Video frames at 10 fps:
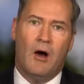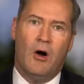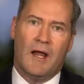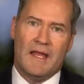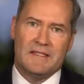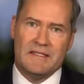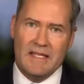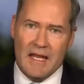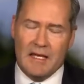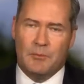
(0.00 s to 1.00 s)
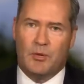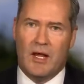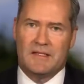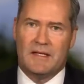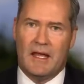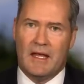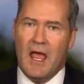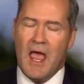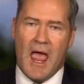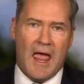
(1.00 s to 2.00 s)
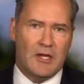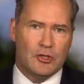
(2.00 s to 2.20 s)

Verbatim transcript: on a sitting president and